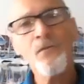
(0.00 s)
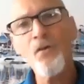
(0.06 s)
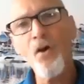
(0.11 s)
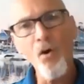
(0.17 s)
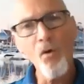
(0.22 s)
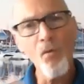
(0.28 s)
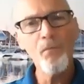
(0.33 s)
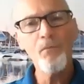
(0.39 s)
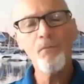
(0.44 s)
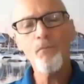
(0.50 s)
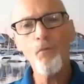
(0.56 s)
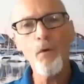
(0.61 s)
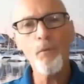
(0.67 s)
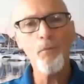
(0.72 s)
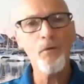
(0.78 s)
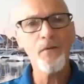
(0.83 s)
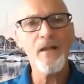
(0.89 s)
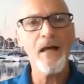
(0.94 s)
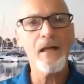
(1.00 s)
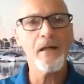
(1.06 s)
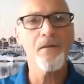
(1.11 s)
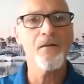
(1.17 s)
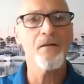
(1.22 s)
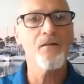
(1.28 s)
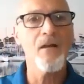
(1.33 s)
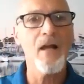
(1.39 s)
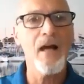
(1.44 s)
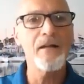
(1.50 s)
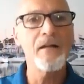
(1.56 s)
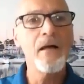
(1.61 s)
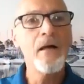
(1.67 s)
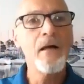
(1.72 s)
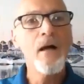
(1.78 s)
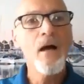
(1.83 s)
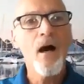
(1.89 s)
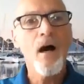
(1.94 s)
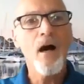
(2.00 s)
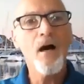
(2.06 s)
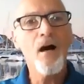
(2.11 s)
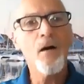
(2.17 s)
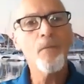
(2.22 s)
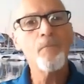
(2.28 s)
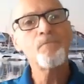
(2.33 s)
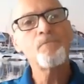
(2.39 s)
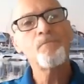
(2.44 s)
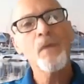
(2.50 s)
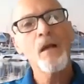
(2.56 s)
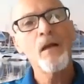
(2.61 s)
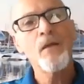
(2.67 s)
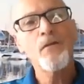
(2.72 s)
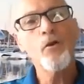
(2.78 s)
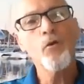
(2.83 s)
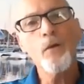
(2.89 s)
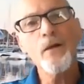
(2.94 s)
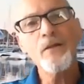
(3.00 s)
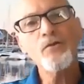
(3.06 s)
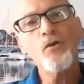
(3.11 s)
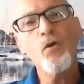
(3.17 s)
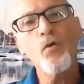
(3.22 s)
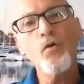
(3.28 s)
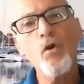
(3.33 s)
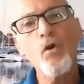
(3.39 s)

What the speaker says: So we'll put that on the slide. The original